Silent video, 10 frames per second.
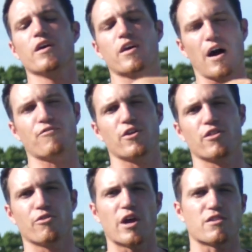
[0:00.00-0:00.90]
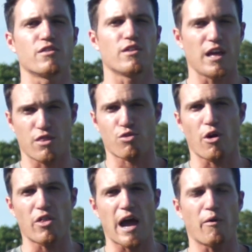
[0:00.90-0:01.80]
cuff it into their wrist and
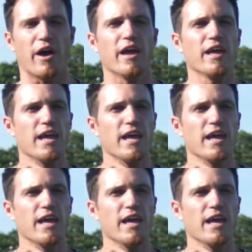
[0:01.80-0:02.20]
throw that way.